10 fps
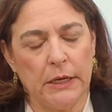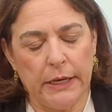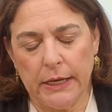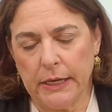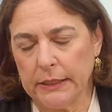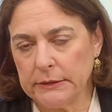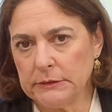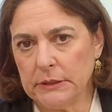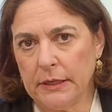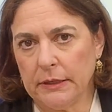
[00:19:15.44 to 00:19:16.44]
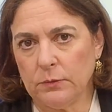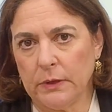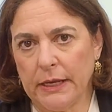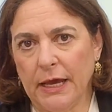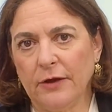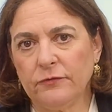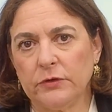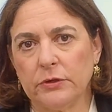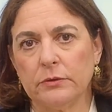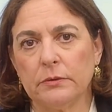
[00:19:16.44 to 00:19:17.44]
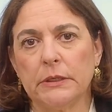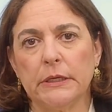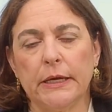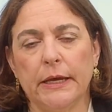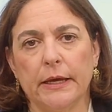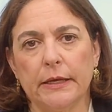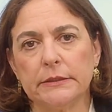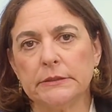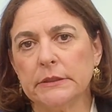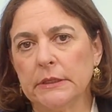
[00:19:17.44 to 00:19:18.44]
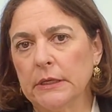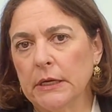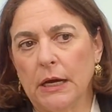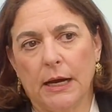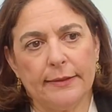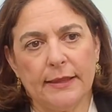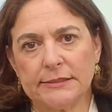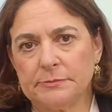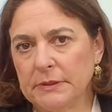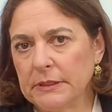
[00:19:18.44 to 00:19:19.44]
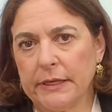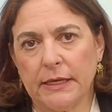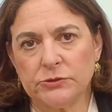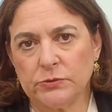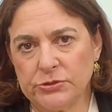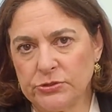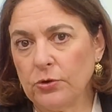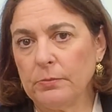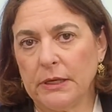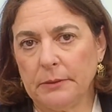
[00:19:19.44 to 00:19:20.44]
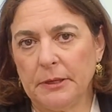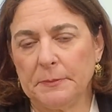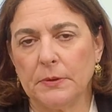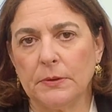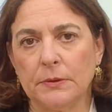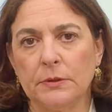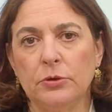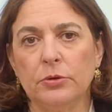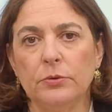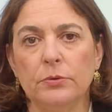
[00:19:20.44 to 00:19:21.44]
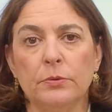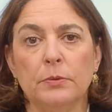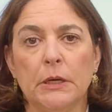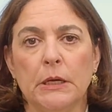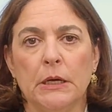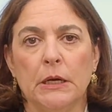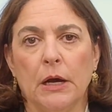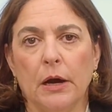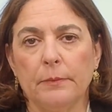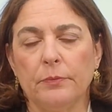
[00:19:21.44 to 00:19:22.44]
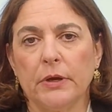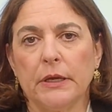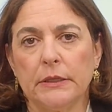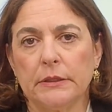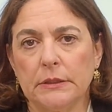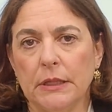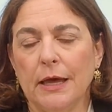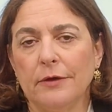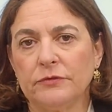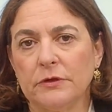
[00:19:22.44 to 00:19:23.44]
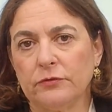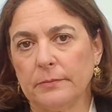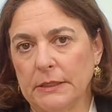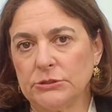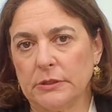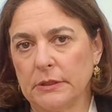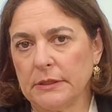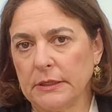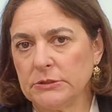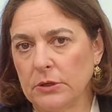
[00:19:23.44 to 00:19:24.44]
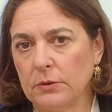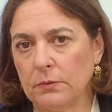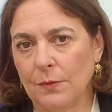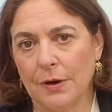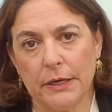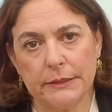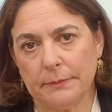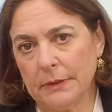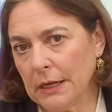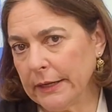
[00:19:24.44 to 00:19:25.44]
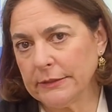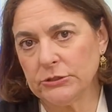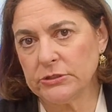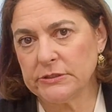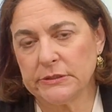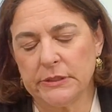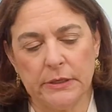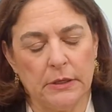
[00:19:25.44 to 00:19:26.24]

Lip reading: and what have you. And that's been the case with so many people who are bringing the left information that they don't want. I mean, I could just,